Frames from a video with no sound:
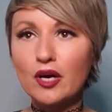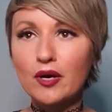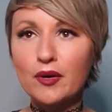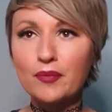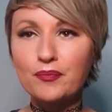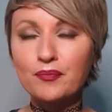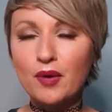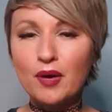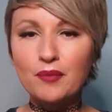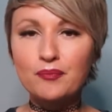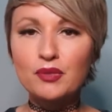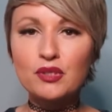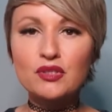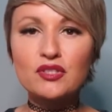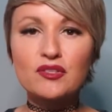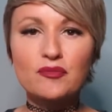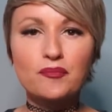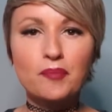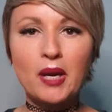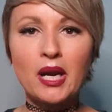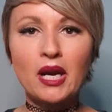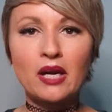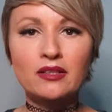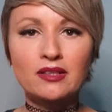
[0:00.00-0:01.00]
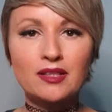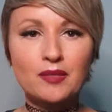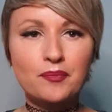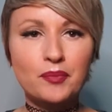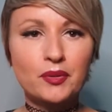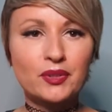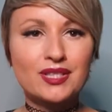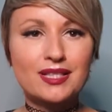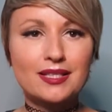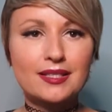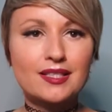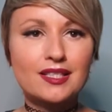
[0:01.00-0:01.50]
abusive parent that puts
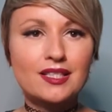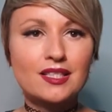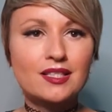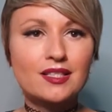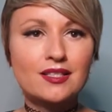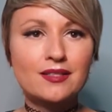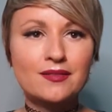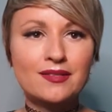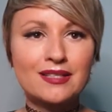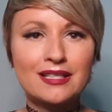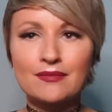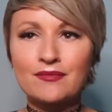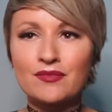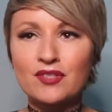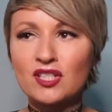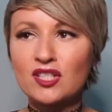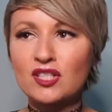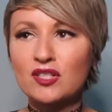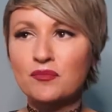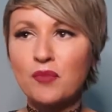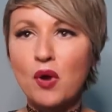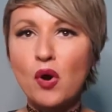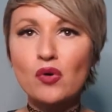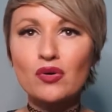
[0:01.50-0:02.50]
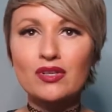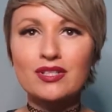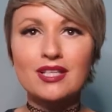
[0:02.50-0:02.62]
his smokes